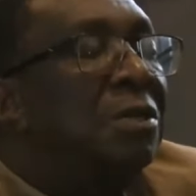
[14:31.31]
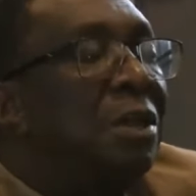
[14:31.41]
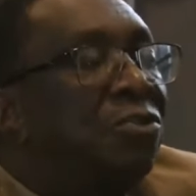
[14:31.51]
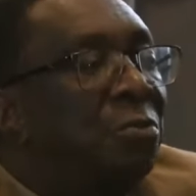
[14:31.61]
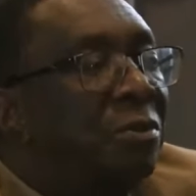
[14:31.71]

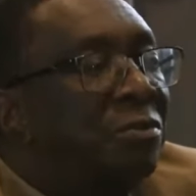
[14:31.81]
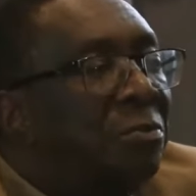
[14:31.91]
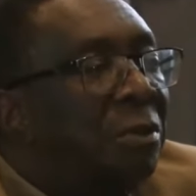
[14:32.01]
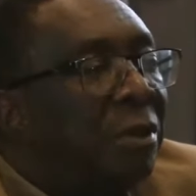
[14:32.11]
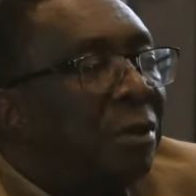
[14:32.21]
judgments
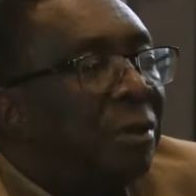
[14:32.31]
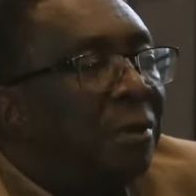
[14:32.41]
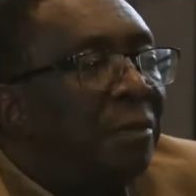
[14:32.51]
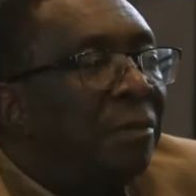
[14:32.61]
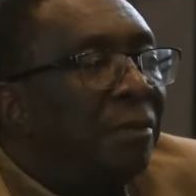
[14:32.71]

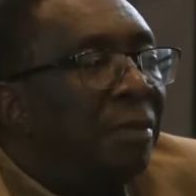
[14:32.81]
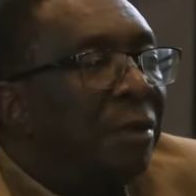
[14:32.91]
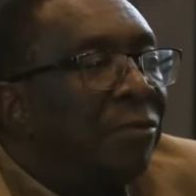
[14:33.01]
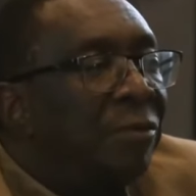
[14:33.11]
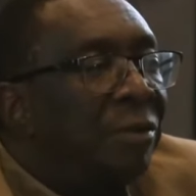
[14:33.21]
being
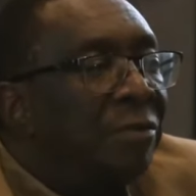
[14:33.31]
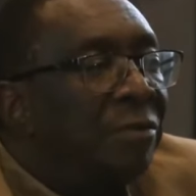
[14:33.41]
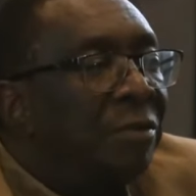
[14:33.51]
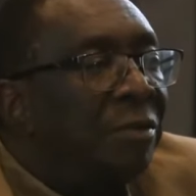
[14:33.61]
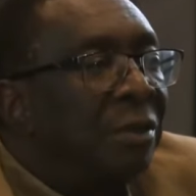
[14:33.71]

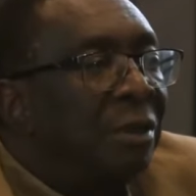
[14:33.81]
reversed?